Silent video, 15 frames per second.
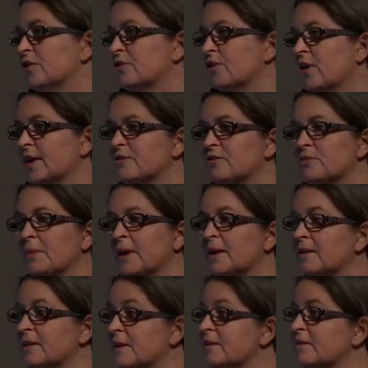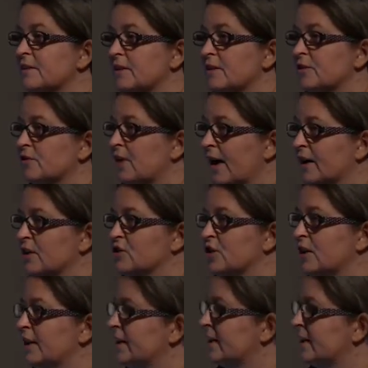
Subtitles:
so as to make it easier to actually